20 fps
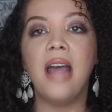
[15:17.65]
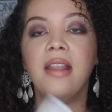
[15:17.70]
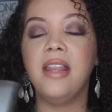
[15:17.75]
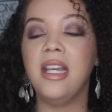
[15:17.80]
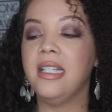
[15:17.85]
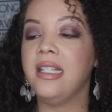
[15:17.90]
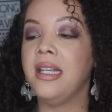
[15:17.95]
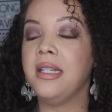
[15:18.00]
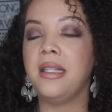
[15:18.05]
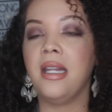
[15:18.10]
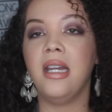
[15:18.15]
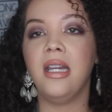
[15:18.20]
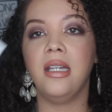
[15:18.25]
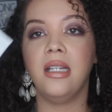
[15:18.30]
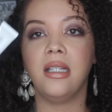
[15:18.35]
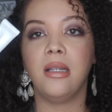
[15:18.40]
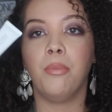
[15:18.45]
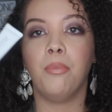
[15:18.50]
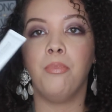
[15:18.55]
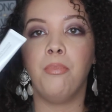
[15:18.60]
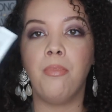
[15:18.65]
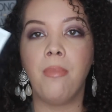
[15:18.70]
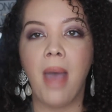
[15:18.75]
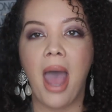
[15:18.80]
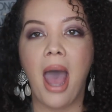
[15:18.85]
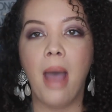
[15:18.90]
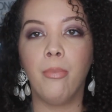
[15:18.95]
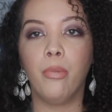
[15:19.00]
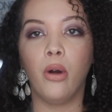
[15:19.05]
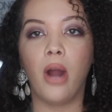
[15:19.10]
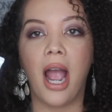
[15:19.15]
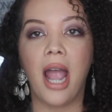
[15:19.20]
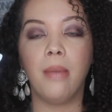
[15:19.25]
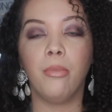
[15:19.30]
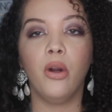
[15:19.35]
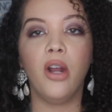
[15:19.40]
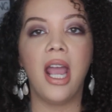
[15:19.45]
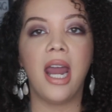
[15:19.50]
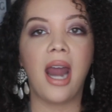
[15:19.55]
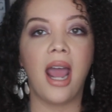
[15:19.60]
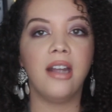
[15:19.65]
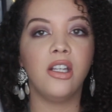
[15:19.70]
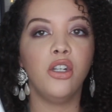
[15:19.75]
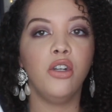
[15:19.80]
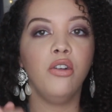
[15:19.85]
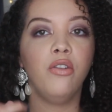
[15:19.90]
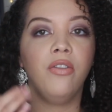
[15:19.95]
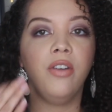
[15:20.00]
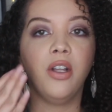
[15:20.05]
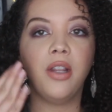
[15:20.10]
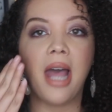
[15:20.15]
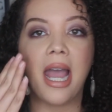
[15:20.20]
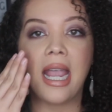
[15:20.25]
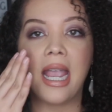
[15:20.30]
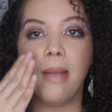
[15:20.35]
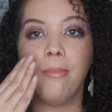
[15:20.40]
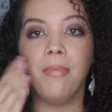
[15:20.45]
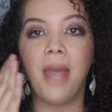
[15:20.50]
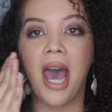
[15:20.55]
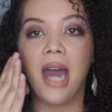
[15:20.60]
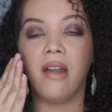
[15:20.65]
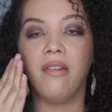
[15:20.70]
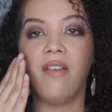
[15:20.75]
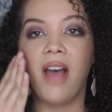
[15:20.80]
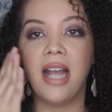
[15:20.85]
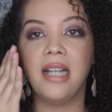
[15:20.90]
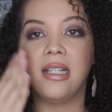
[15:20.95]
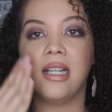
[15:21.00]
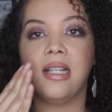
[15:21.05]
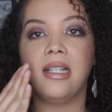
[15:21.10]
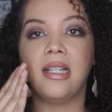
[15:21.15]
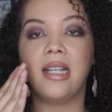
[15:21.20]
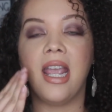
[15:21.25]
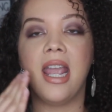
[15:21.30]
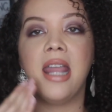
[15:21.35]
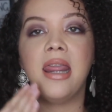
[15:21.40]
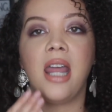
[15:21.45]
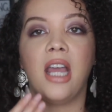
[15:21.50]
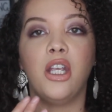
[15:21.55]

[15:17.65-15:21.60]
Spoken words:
This is that it is a matte primer, and I do feel like it mattifies the skin.